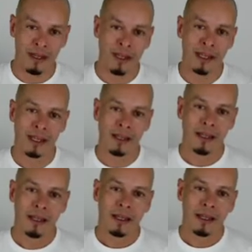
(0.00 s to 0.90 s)
Like,
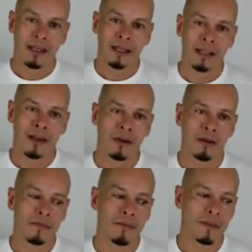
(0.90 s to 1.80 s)

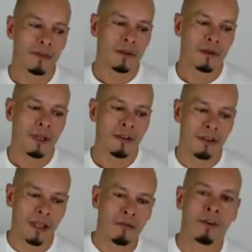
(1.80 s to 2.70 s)
it's
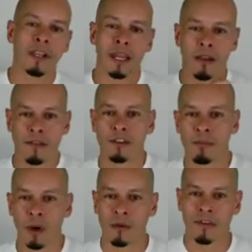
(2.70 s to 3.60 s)
every day you have to
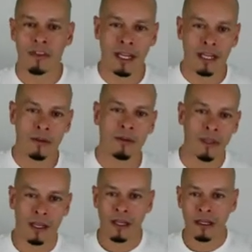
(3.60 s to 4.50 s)
post that new thing.